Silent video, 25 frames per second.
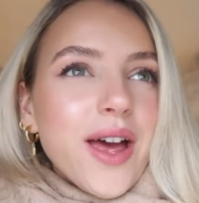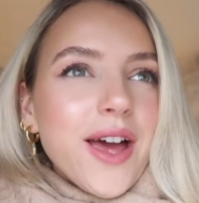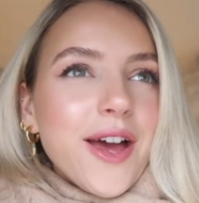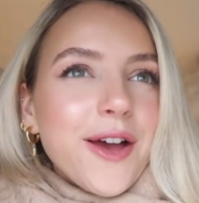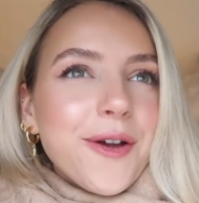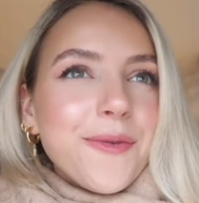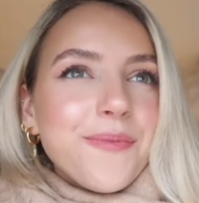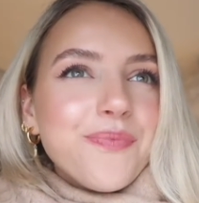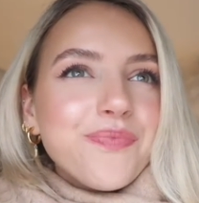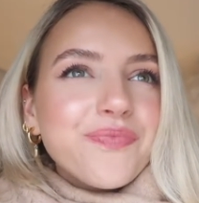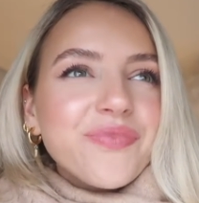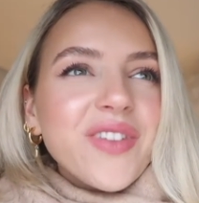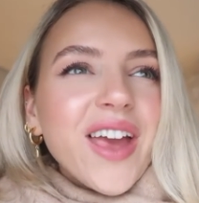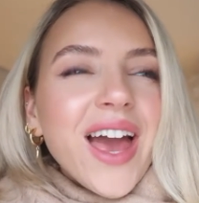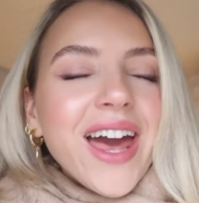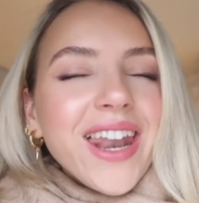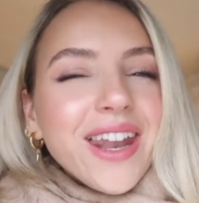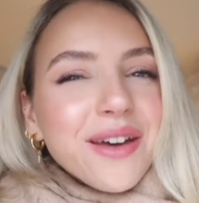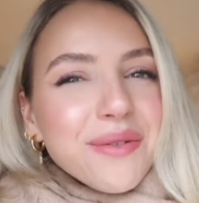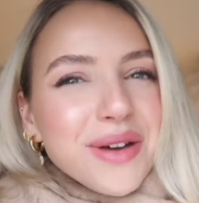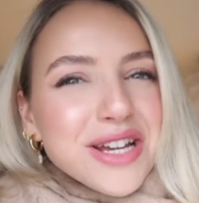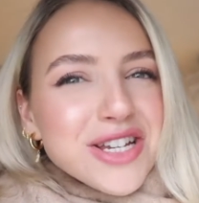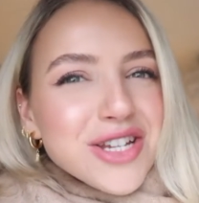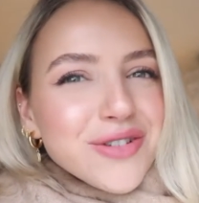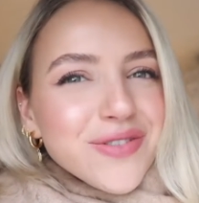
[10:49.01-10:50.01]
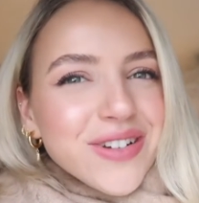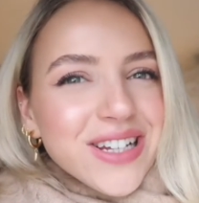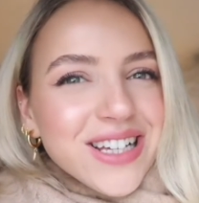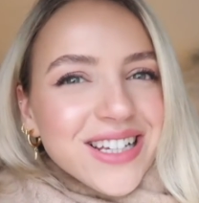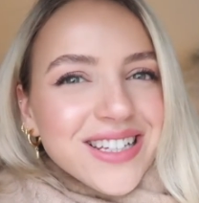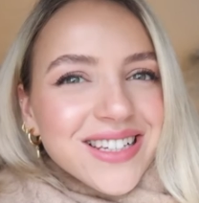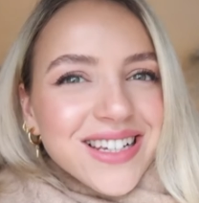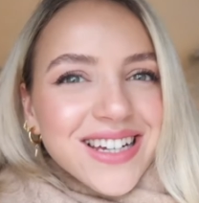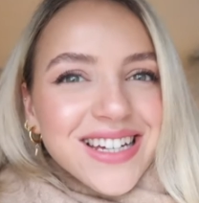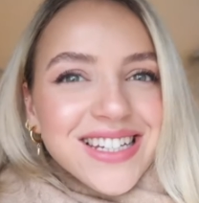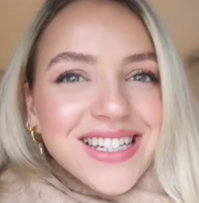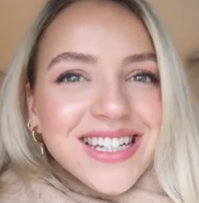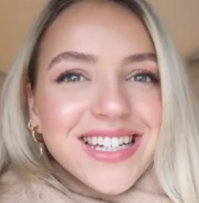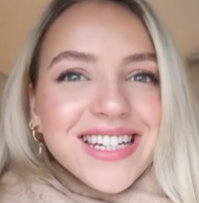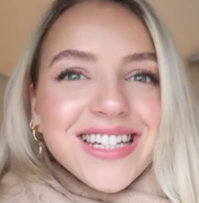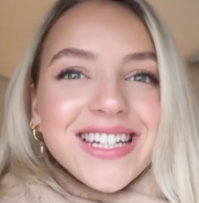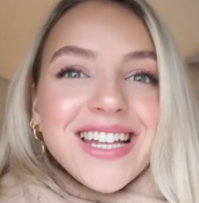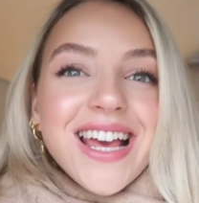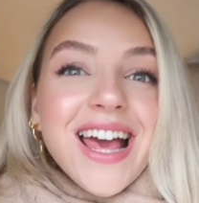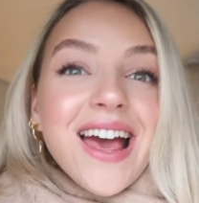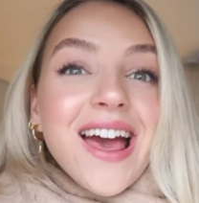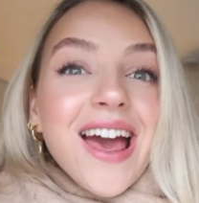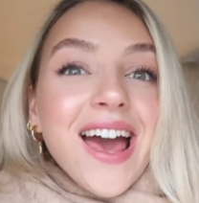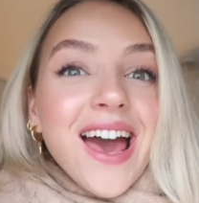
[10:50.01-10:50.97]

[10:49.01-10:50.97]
And I'm actually really excited.